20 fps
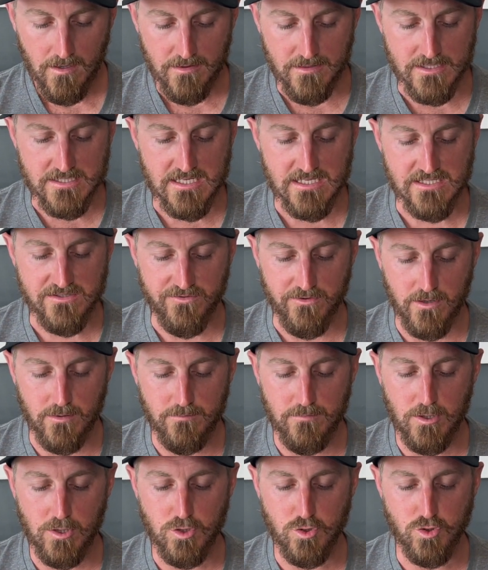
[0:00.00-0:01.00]
This is
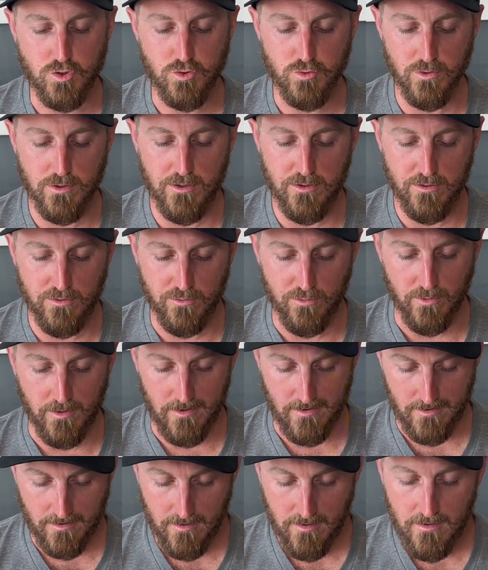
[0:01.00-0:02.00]
from
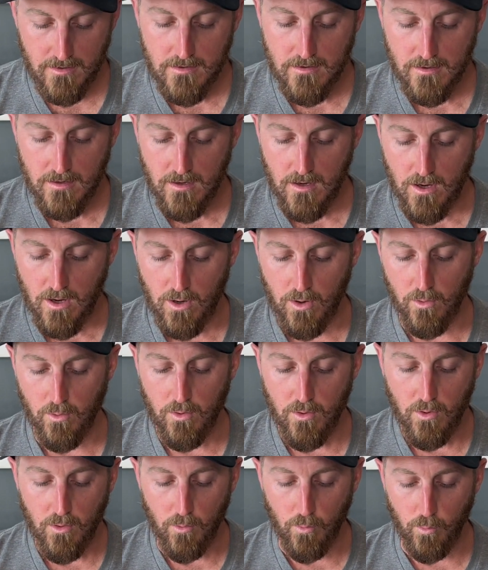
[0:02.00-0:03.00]
Drew.
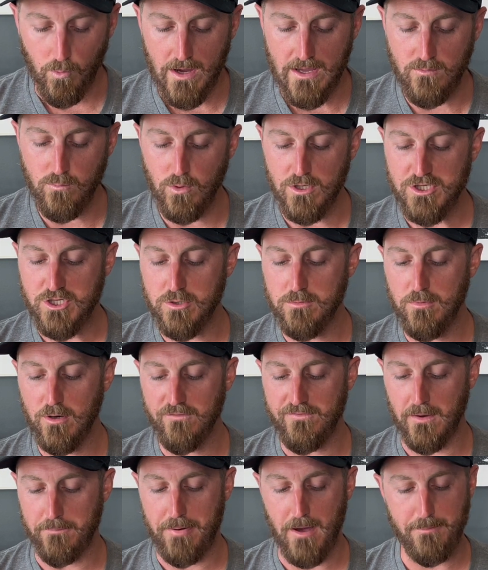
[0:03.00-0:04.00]
When would you
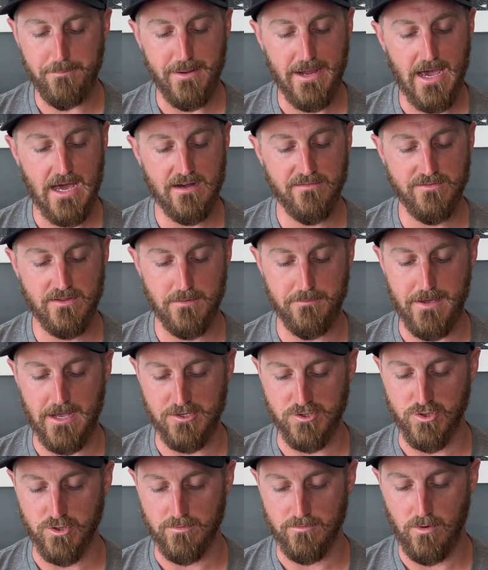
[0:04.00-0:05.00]
move a puppy out of the
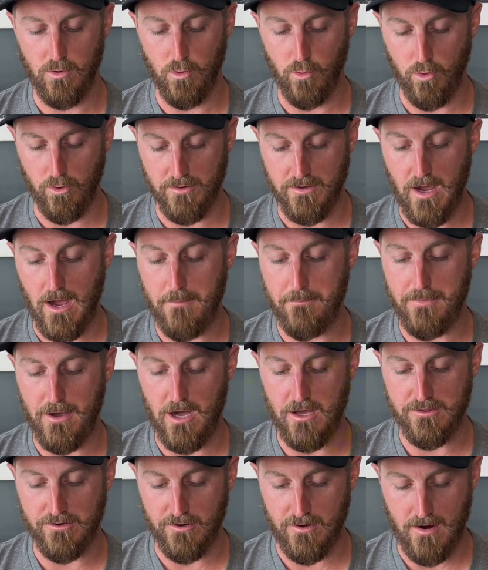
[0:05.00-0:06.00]
bedroom or not
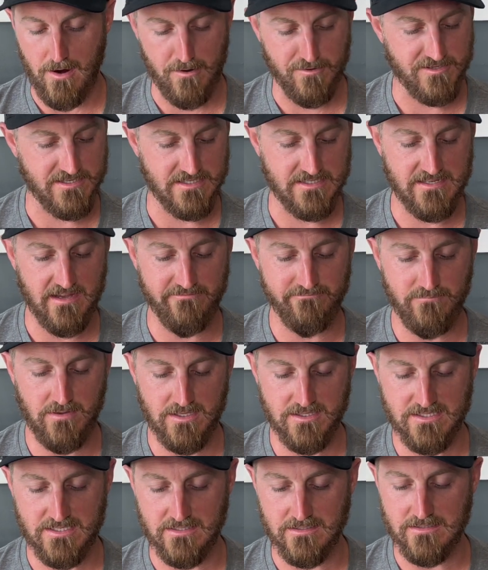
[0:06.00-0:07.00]
bother? Ours is 7
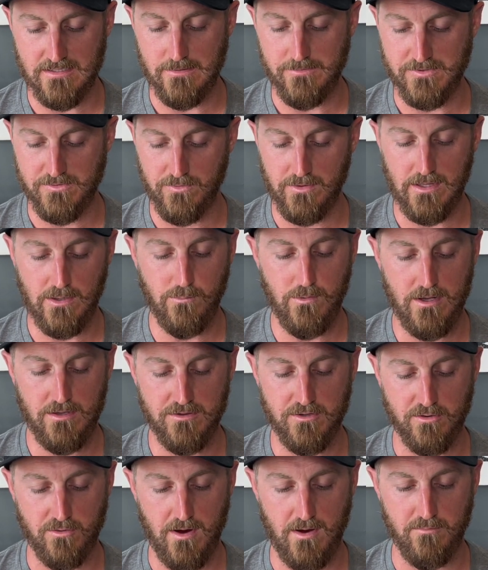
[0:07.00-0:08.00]
months and sleeps really well in
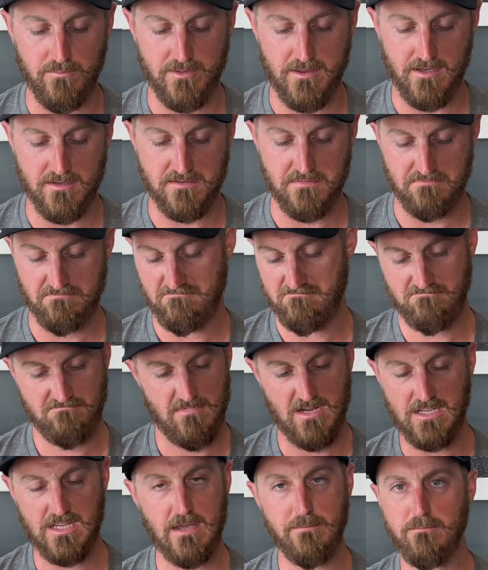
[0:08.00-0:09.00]
the crate with us.
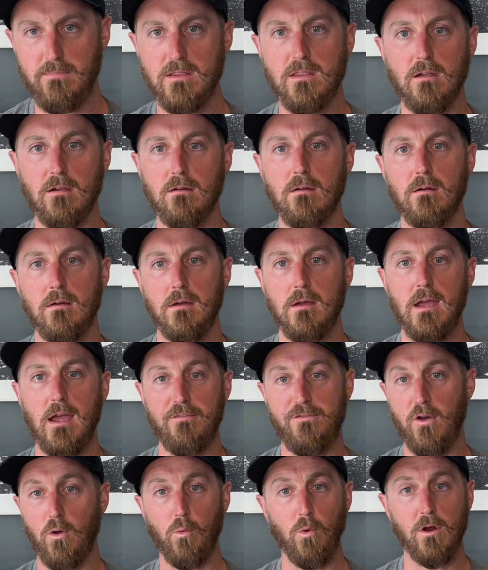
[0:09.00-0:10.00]
I'll keep him in there.
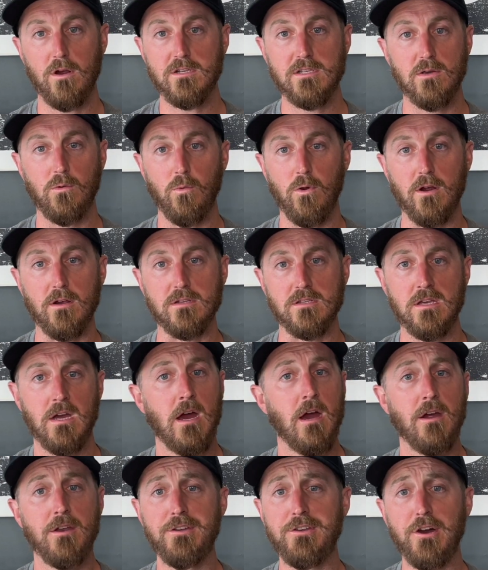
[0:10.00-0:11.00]
If it works, it works.
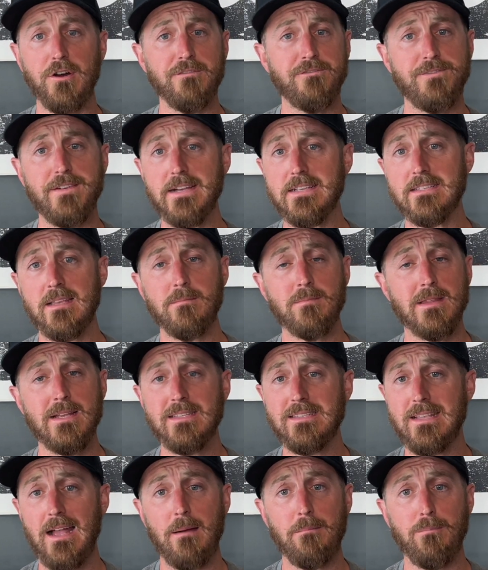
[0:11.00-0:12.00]
Don't fix something
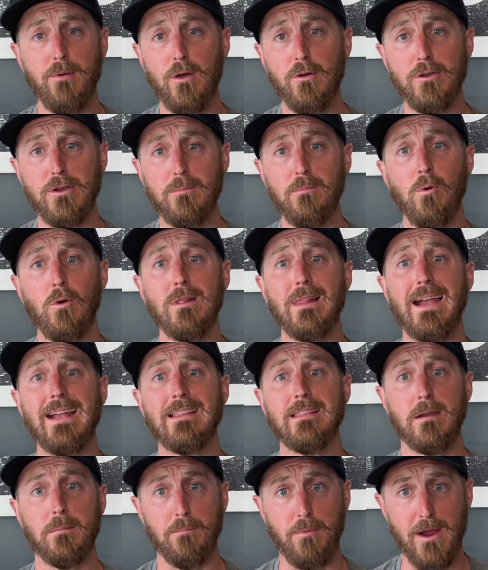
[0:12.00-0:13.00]
that's not broke. You're more
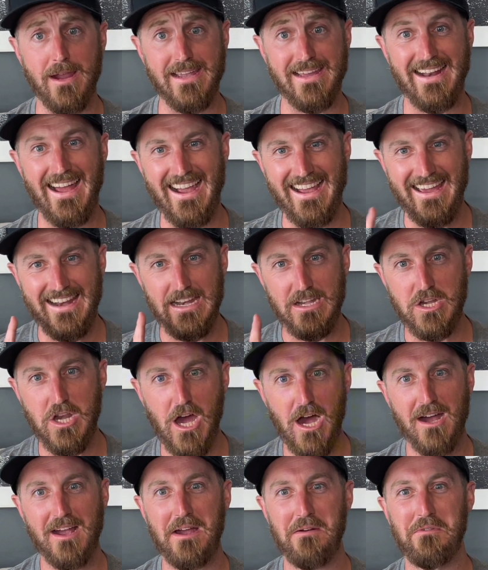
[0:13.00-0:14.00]
likely to break it. I got a
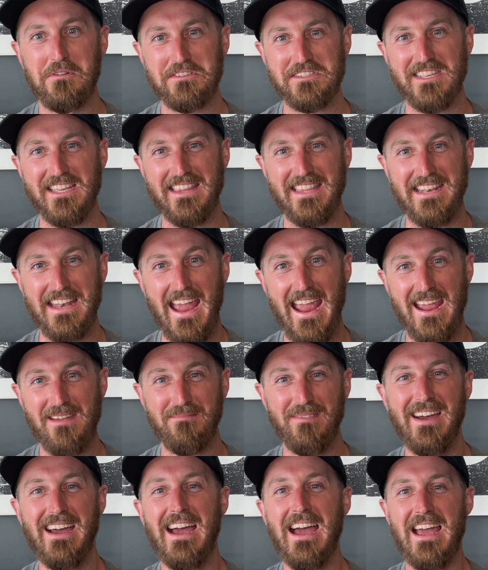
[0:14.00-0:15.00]
dog. I won't say the
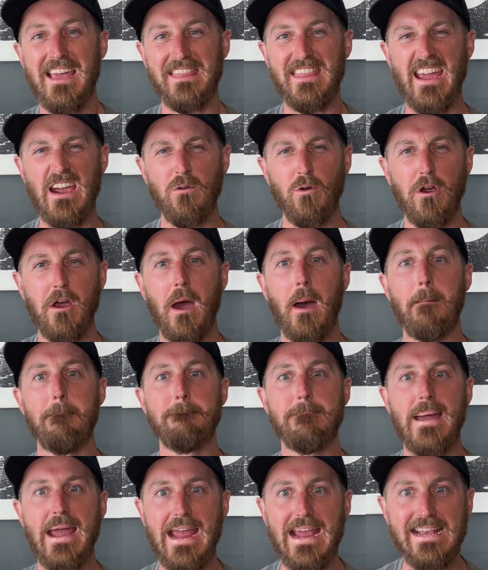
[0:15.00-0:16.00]
name. They were
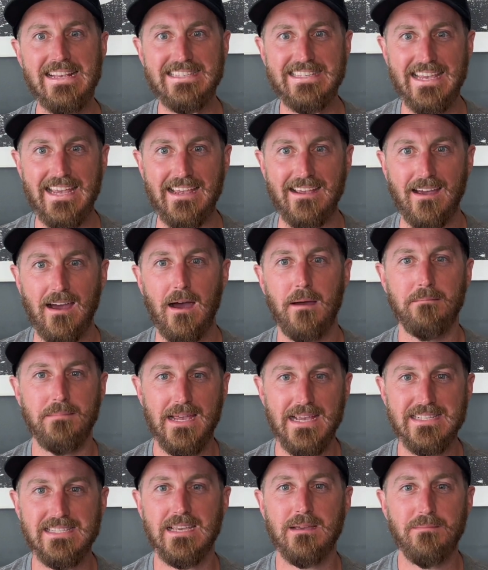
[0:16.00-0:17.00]
amazing
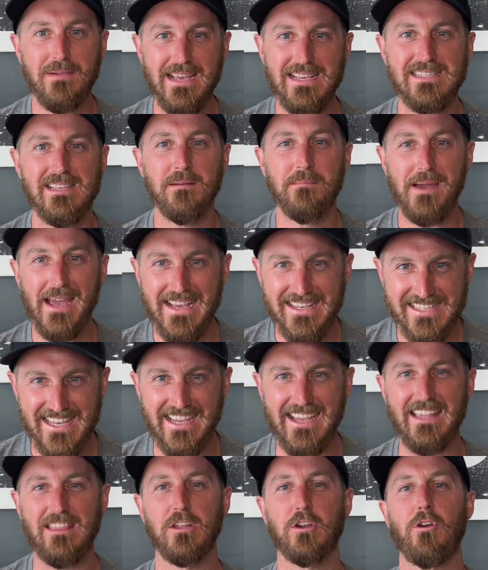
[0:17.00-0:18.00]

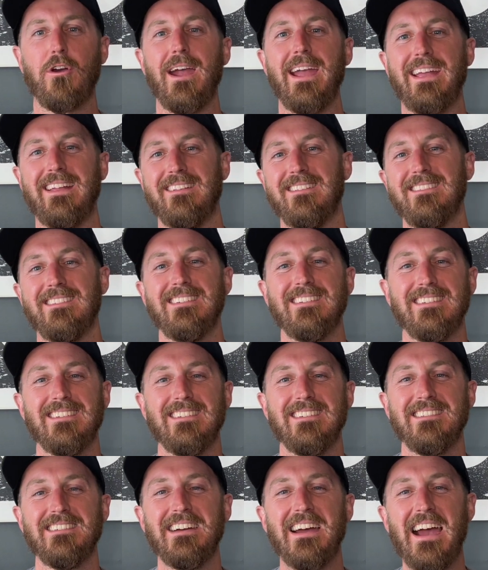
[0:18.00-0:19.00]
in the crate.
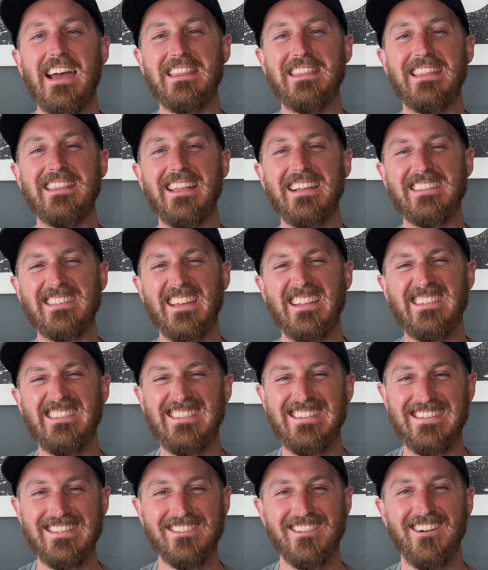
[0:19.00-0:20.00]
And then they said,
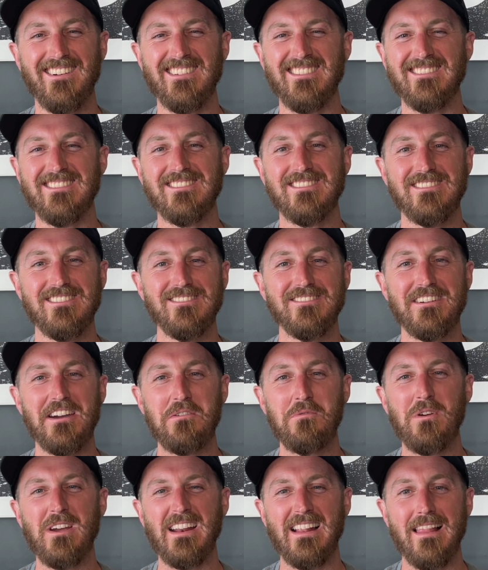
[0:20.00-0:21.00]
this dog is so
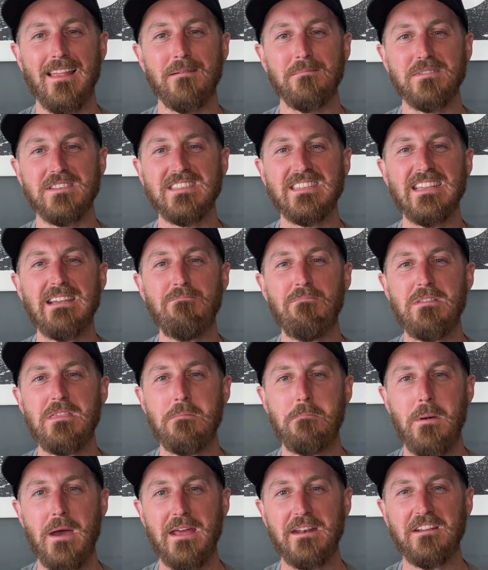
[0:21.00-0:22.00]
good, we're going to let them sleep in the
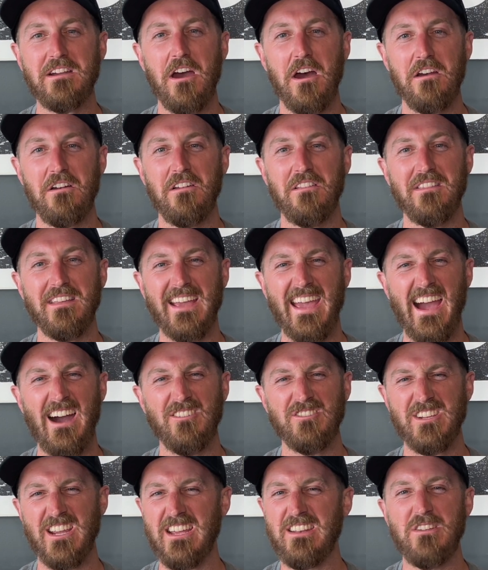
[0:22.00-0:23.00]
bed, cuddle on the
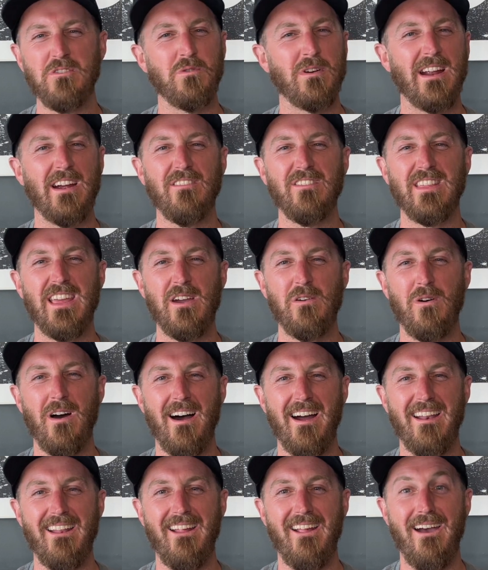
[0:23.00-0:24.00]
couch, and do whatever they
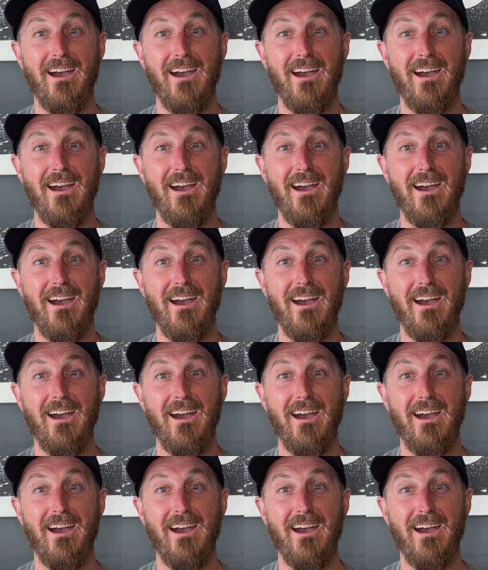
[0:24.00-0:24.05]
want.